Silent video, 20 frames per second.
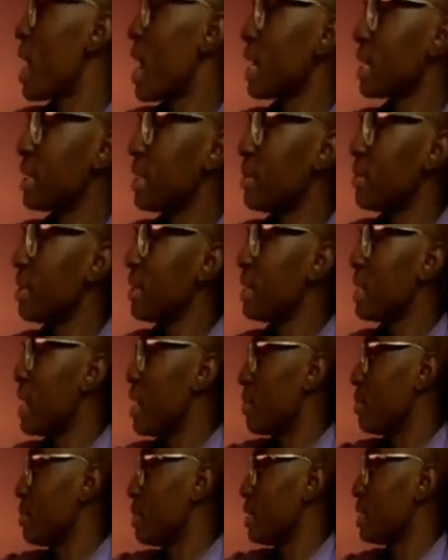has 3
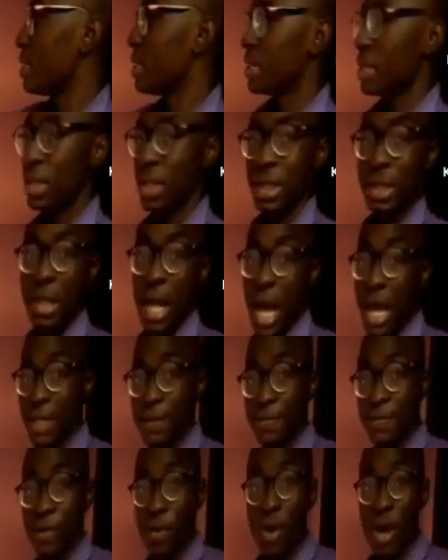digits,
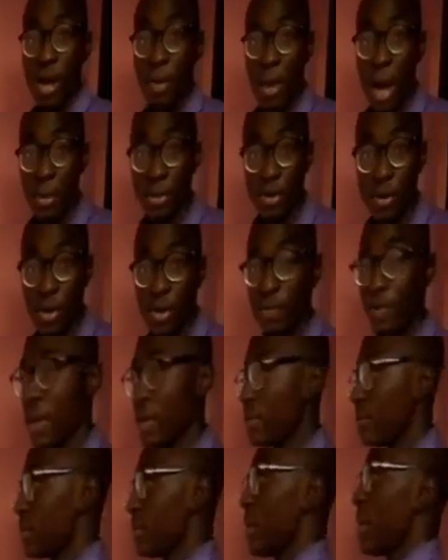has 4 absolute
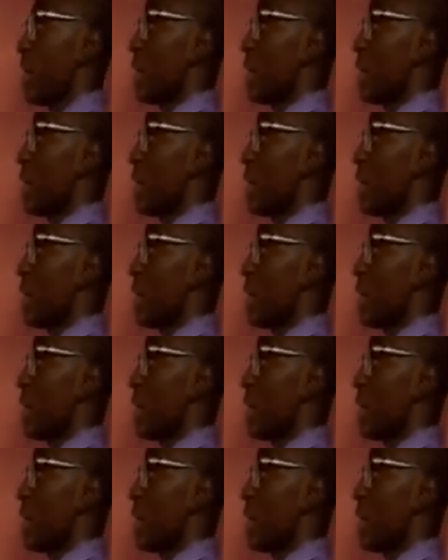values: